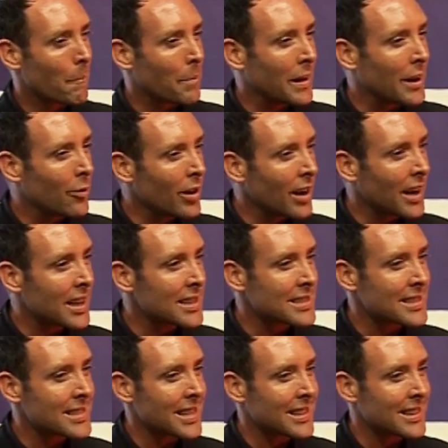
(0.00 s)
but he
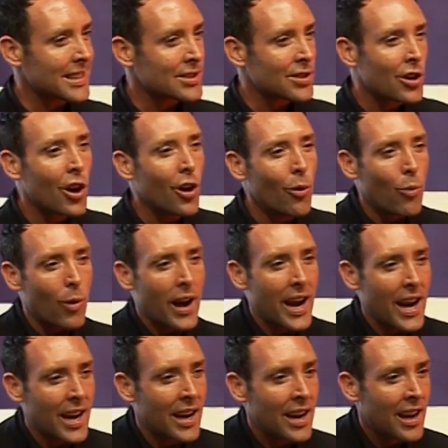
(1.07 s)
realizes that there's no
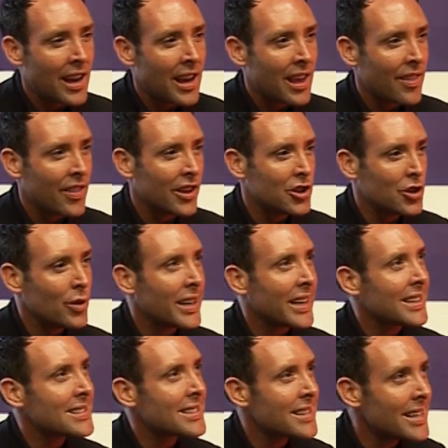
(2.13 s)
way that you
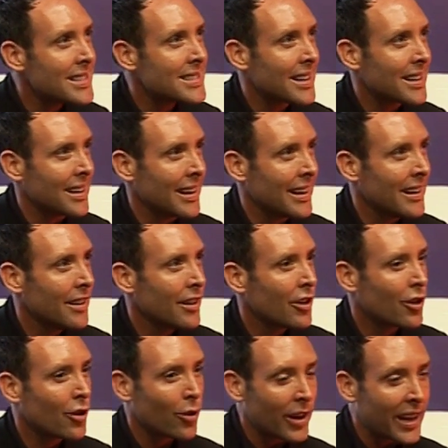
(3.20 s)
can aesthetically
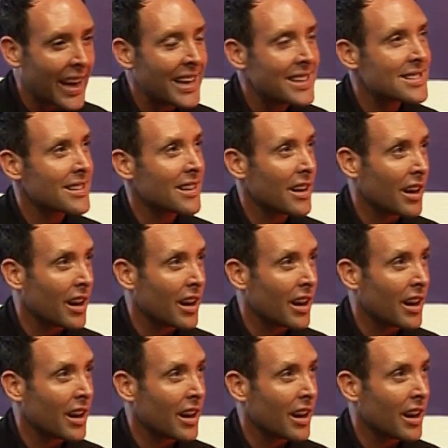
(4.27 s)
create